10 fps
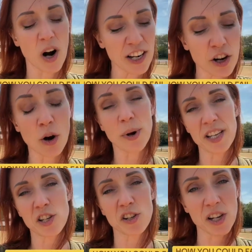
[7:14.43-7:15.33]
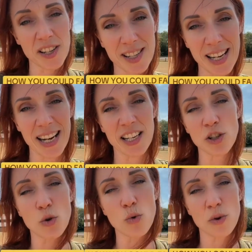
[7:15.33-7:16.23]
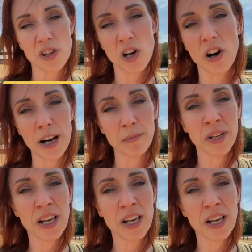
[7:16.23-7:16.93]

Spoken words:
I know it because I see it all the time.